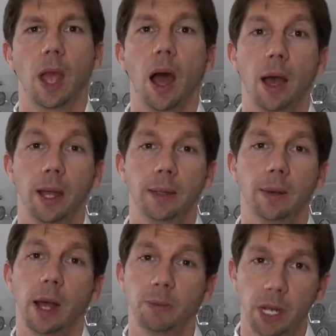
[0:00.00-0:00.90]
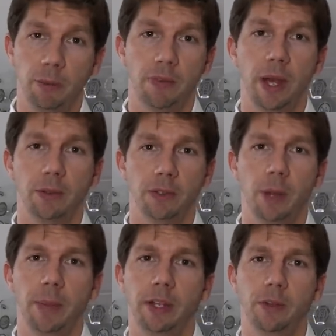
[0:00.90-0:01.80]
Hi, I'm James Vowles
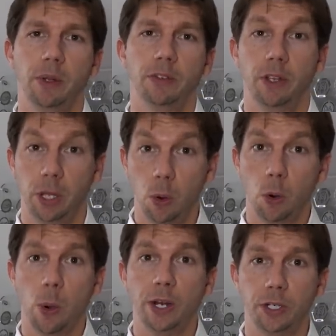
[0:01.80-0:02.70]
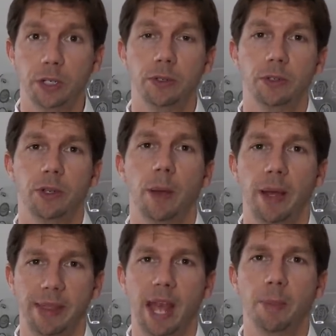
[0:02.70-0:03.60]
and I'm here to answer your questions
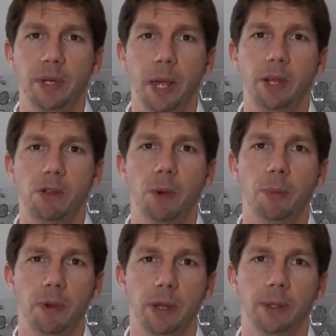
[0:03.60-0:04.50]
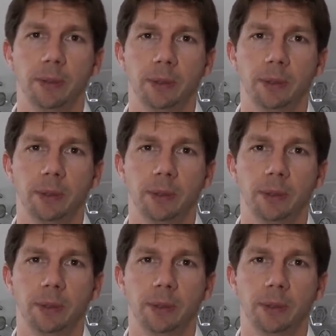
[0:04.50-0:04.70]
about the Abu Dhabi Grand Prix.